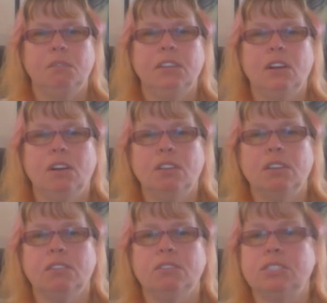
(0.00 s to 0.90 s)
With all
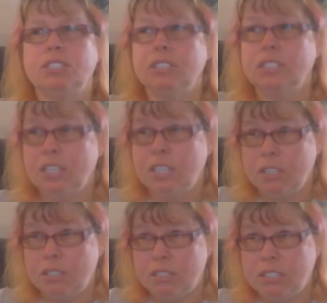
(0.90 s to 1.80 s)
those
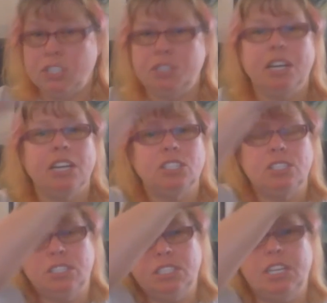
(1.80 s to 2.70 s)

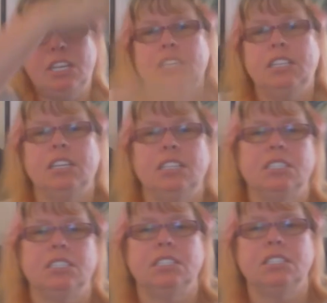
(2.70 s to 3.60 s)
distractions that he
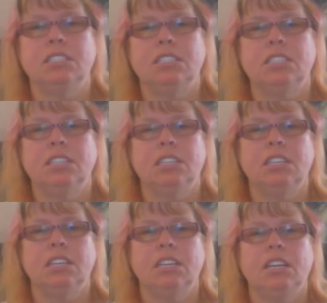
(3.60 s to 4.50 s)
does.
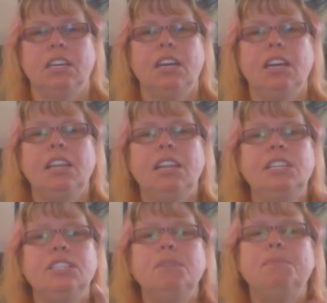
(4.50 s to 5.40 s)
And
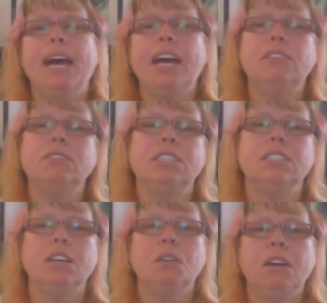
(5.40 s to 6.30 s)
these are battles
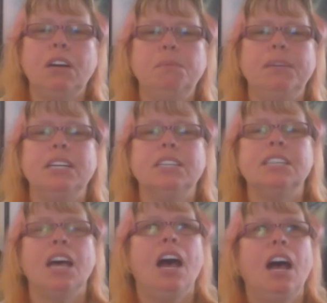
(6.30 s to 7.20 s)
that go on
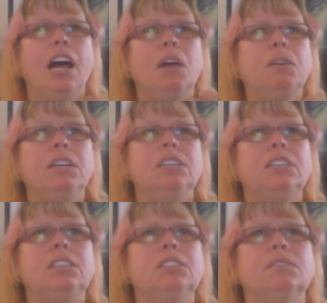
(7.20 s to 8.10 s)
because I want
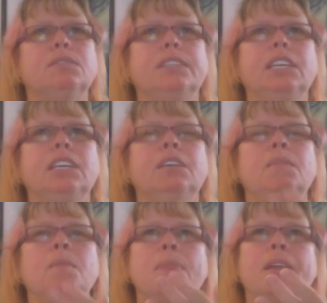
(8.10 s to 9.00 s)
to live
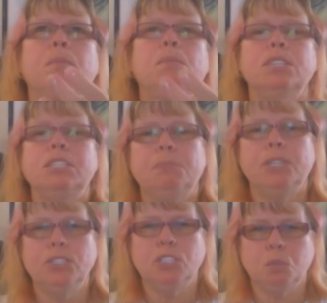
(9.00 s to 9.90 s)
the more
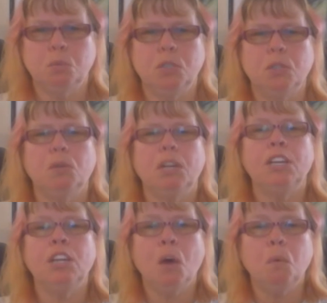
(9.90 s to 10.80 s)
spiritual world
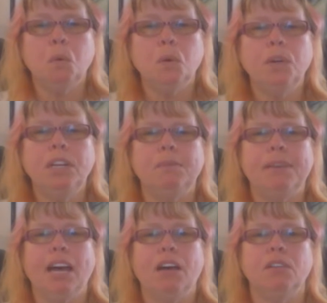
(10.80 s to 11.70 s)
and not worry
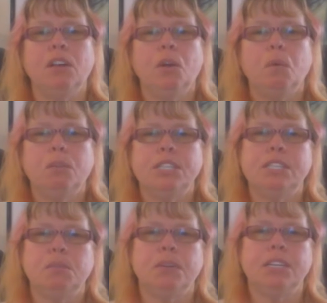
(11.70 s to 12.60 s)
about
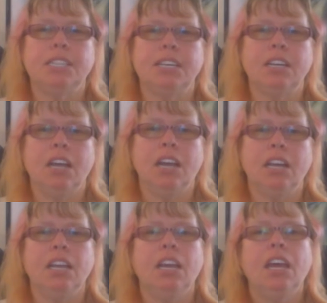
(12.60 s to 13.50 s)
what's the president
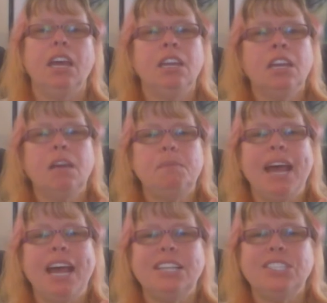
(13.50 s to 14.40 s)
hiding and not
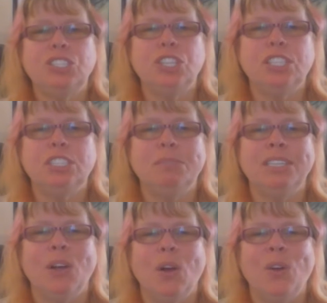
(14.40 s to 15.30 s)
pass
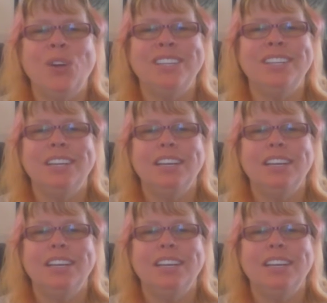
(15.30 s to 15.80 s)
judgment on